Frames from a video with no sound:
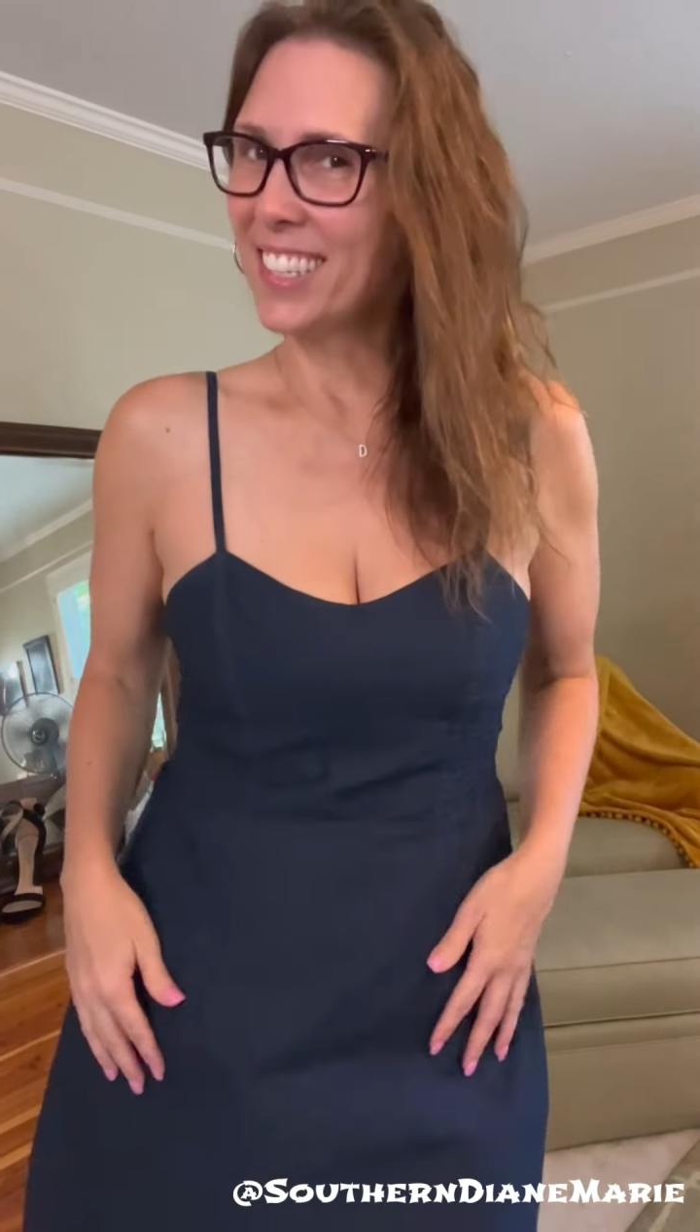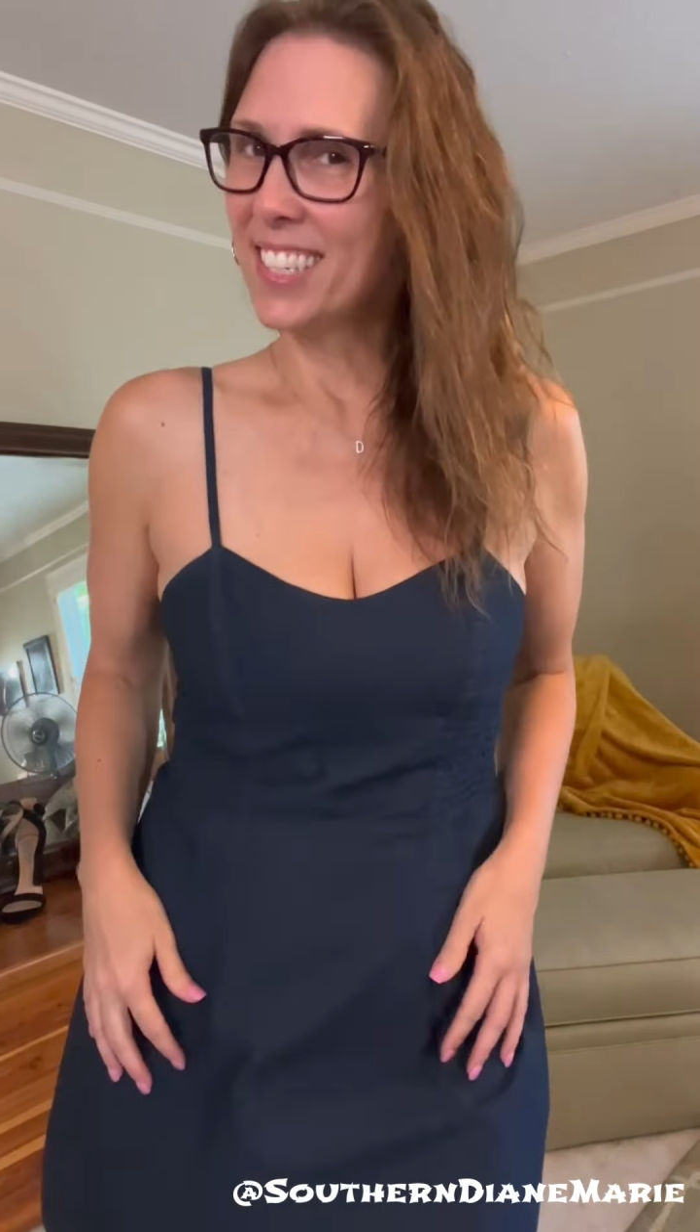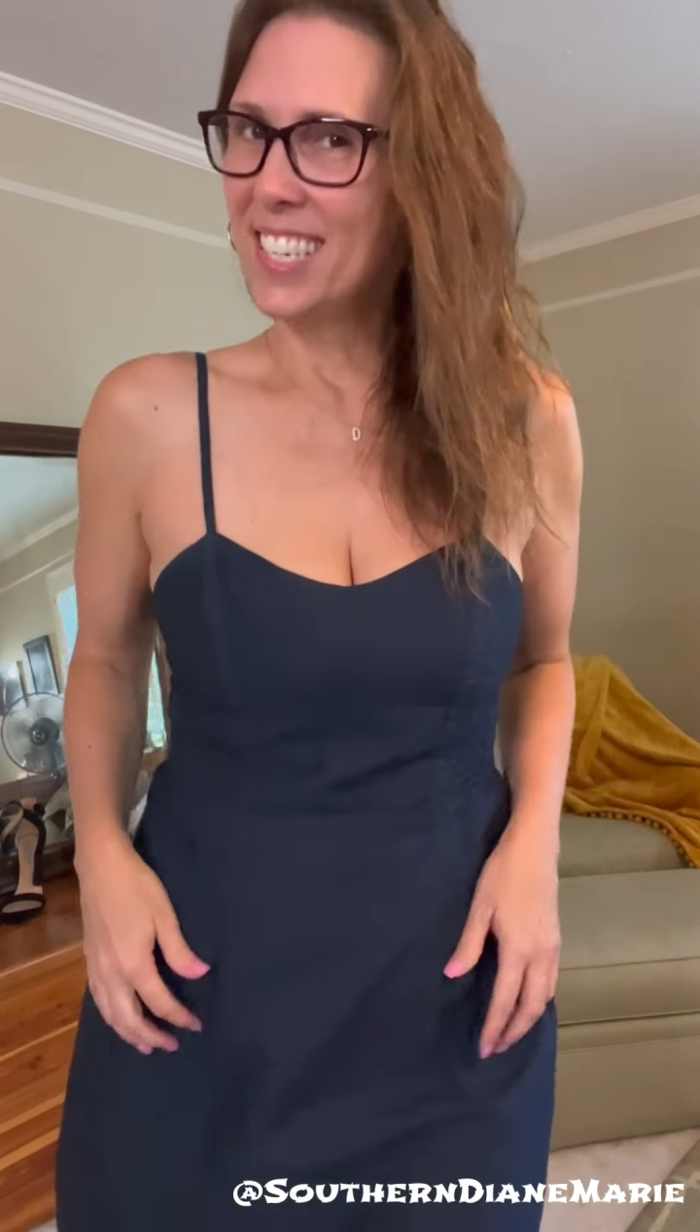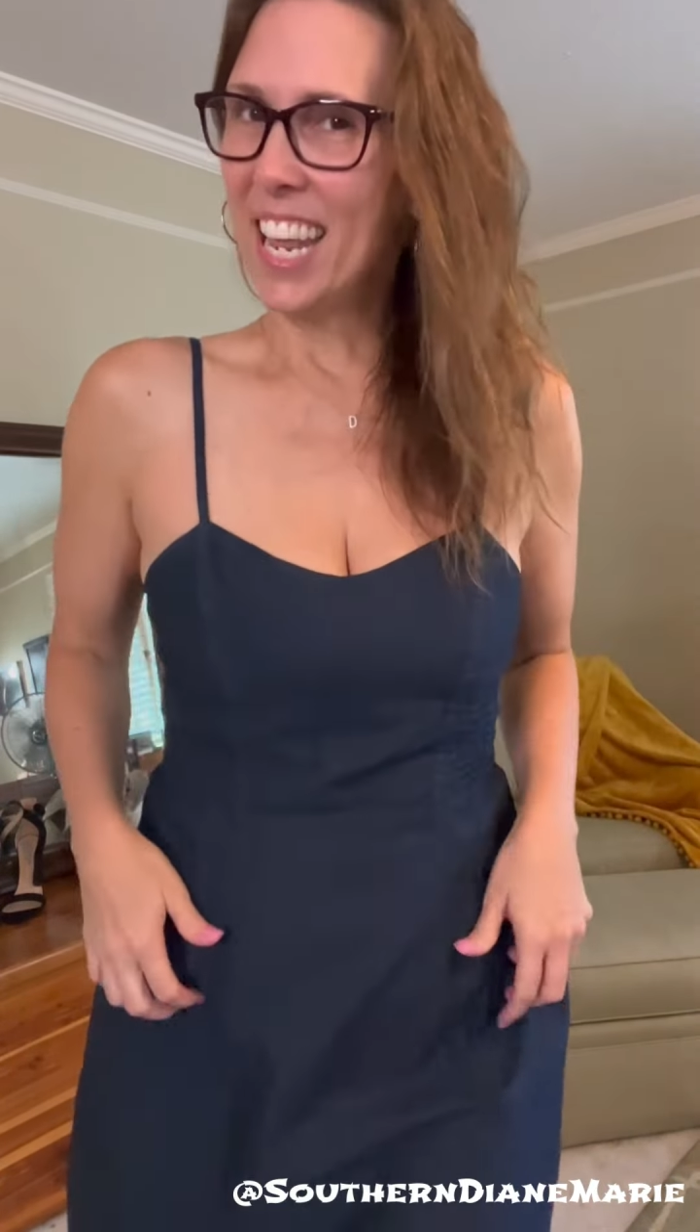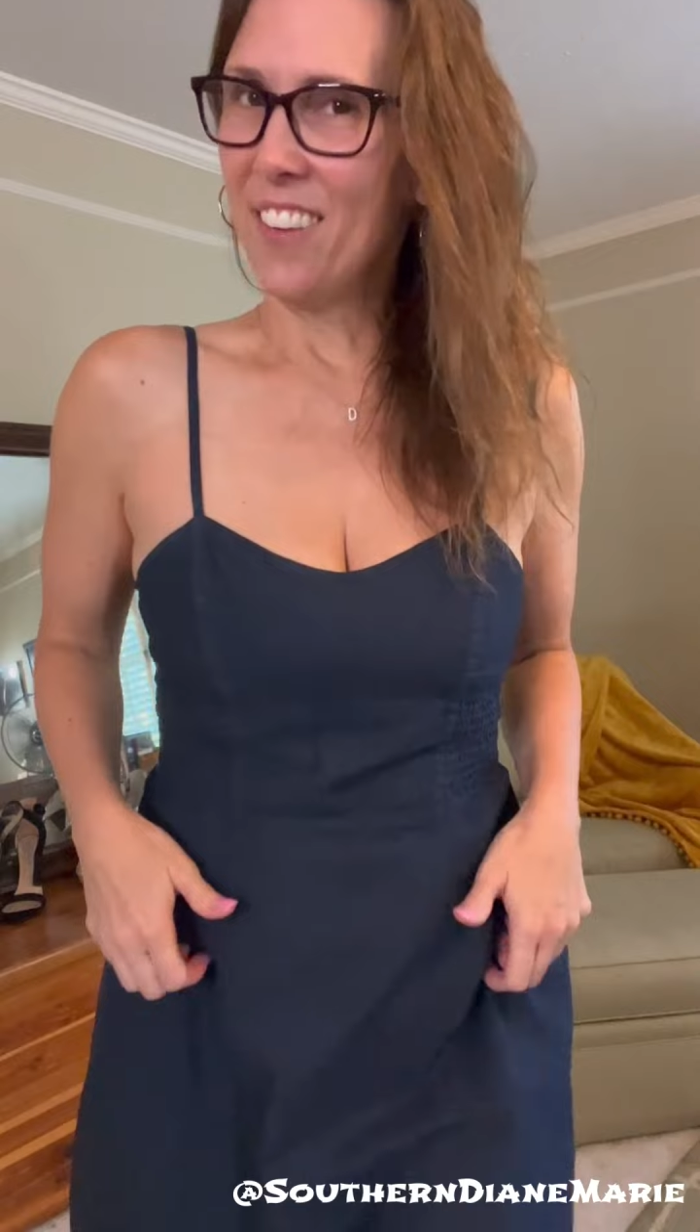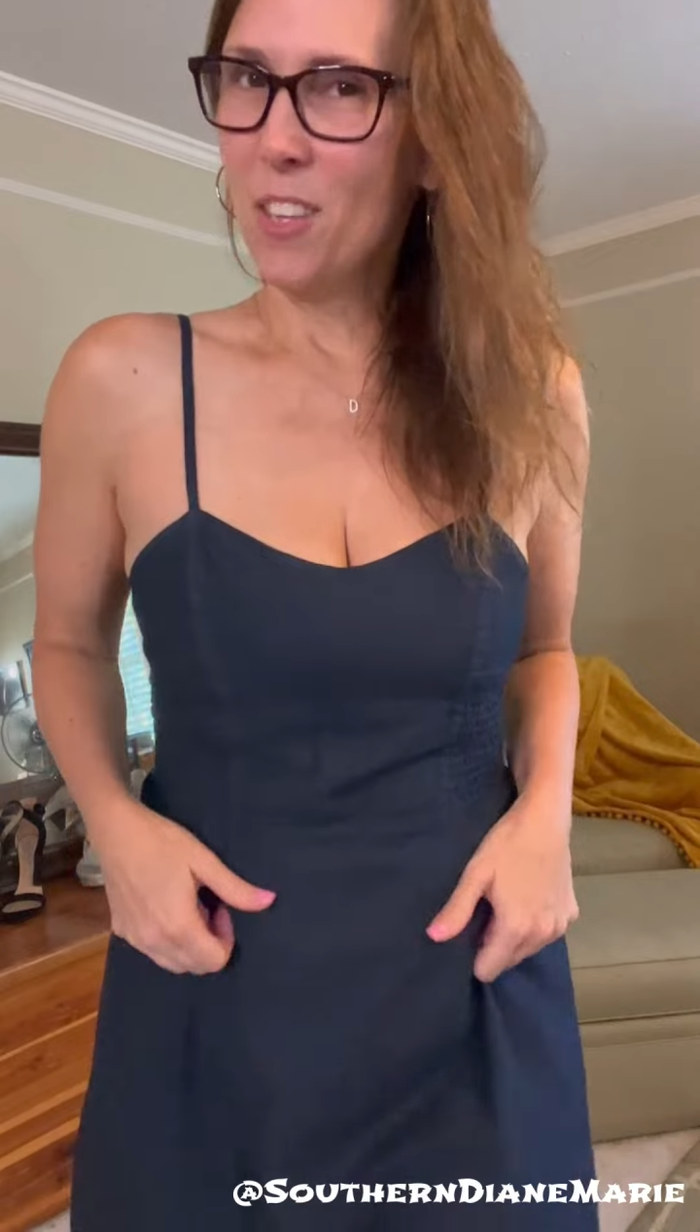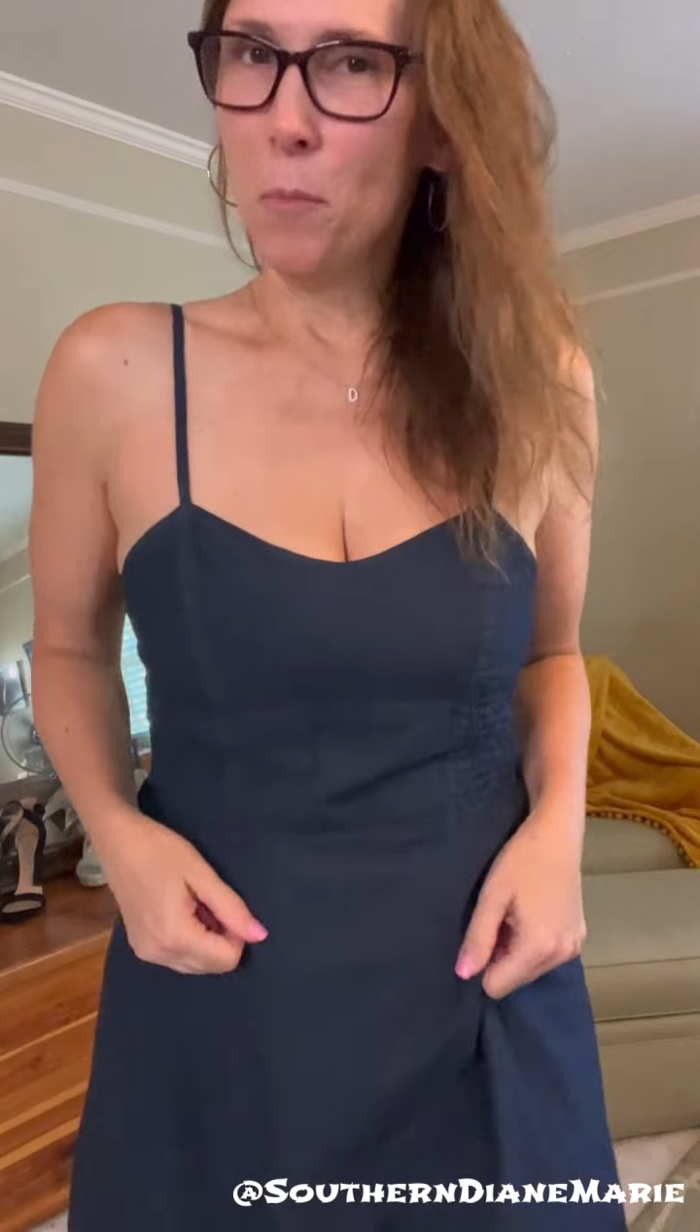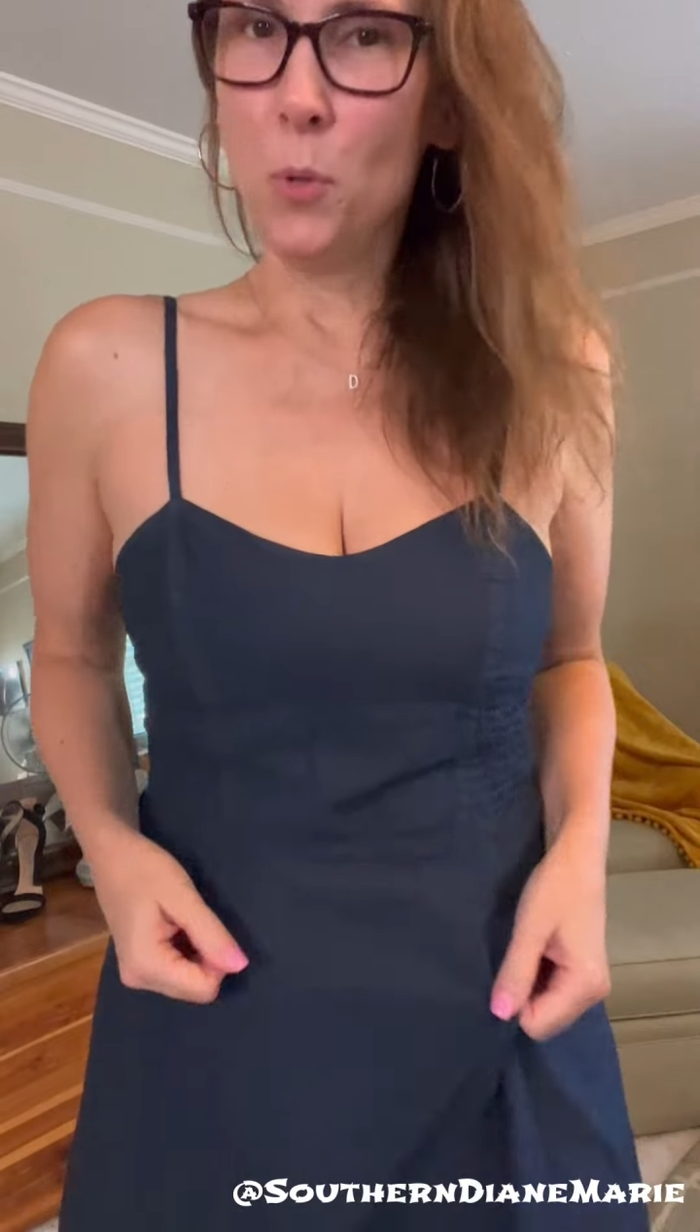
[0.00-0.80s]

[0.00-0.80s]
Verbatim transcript: this navy blue